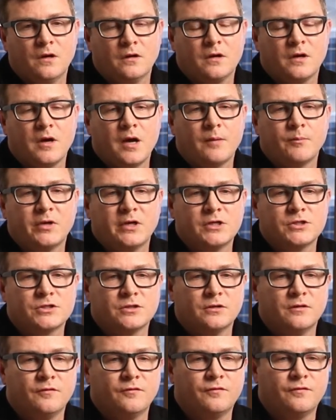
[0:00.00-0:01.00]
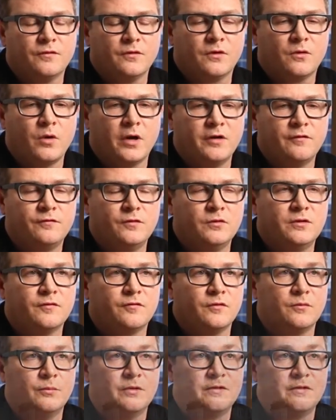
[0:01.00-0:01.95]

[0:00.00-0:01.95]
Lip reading: combination of quite a few different